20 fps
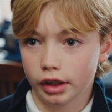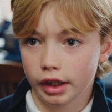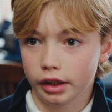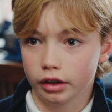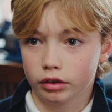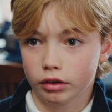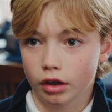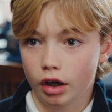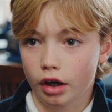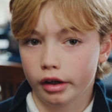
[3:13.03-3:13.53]

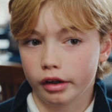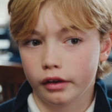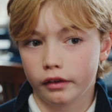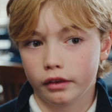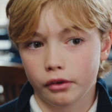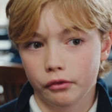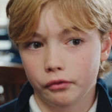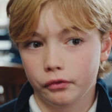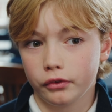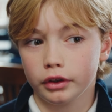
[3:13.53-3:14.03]
later on
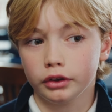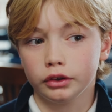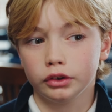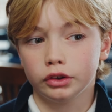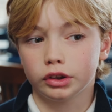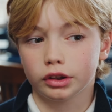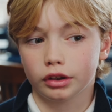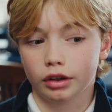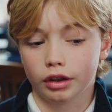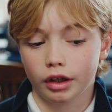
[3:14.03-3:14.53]
in the
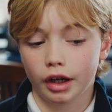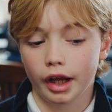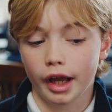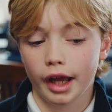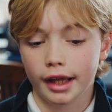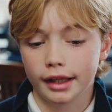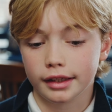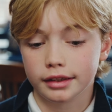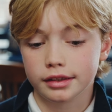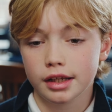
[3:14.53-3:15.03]
future
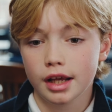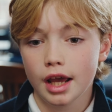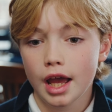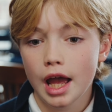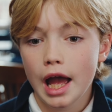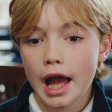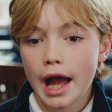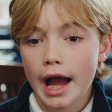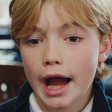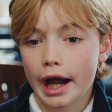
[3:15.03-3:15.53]
and
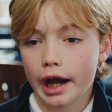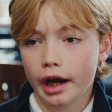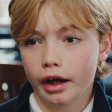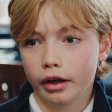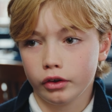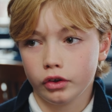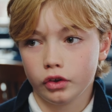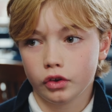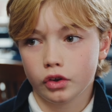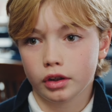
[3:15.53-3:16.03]

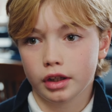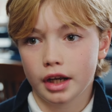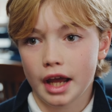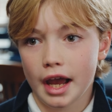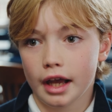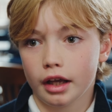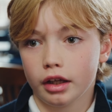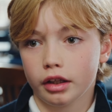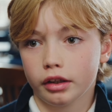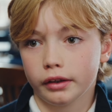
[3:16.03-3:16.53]
how you can
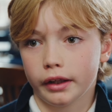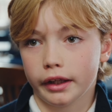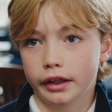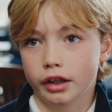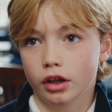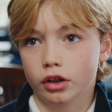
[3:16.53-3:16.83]
like